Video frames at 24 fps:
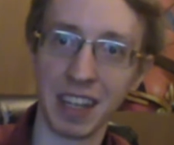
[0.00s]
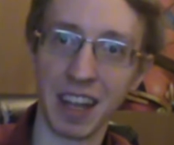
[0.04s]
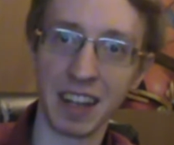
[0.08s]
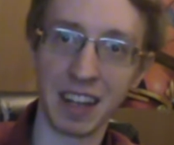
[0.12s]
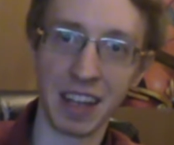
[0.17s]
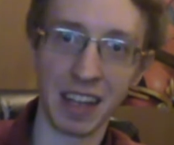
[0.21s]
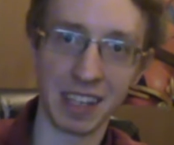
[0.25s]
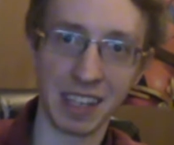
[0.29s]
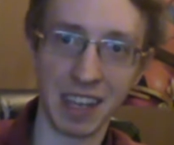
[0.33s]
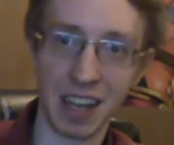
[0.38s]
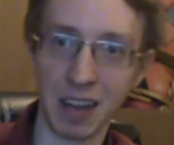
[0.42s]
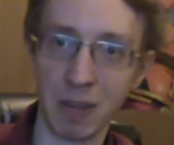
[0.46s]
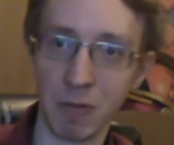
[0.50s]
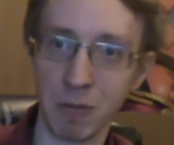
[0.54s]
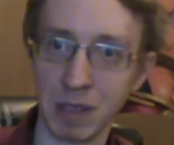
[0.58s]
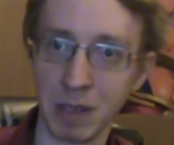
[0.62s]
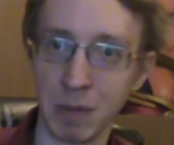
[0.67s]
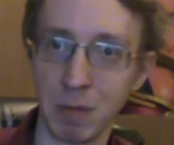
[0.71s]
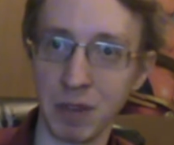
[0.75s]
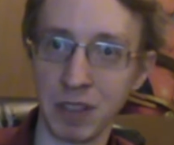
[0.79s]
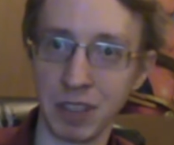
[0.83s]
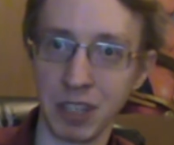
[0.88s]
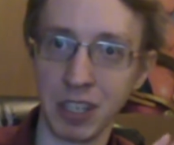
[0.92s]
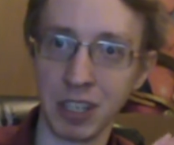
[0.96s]
Like I said, it
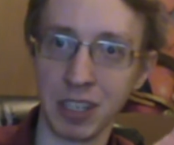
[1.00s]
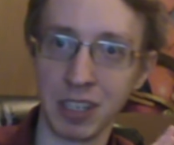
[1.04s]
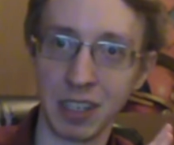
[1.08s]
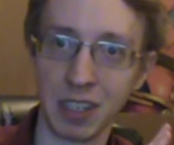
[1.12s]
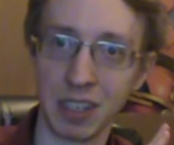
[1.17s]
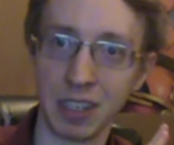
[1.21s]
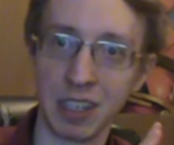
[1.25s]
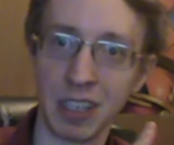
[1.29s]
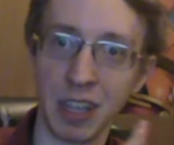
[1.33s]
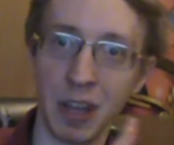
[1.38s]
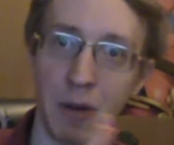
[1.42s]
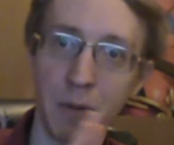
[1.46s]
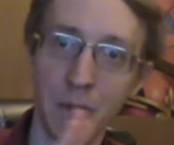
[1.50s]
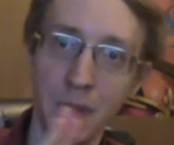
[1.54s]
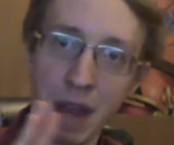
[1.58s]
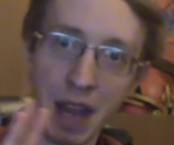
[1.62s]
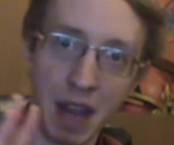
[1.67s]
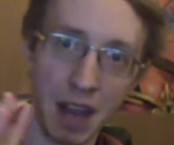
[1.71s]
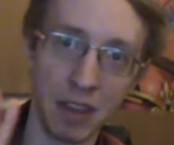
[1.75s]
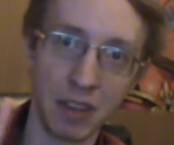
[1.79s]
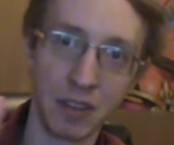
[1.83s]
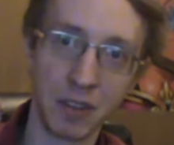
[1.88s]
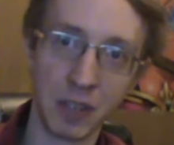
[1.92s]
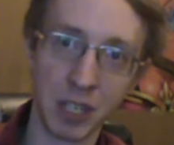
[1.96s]
was mostly just a slow
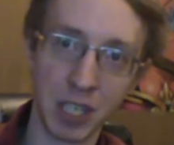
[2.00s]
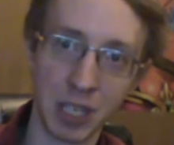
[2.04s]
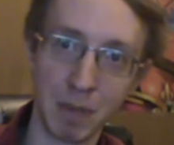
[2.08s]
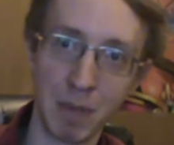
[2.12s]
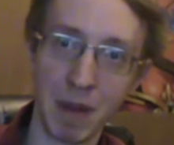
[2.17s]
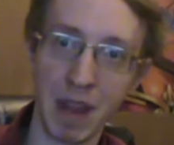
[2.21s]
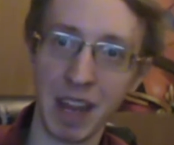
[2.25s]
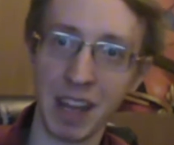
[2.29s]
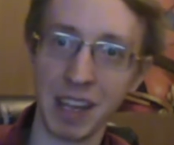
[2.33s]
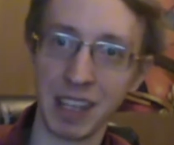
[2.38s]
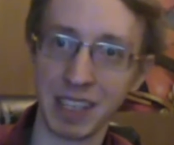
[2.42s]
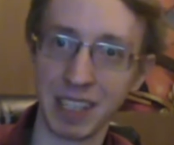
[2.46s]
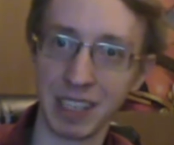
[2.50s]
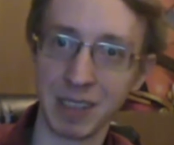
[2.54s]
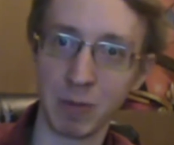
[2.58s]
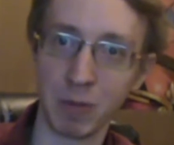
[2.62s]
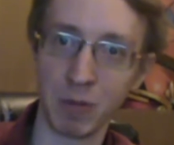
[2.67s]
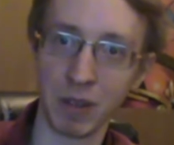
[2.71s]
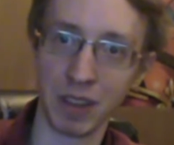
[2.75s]
pan through space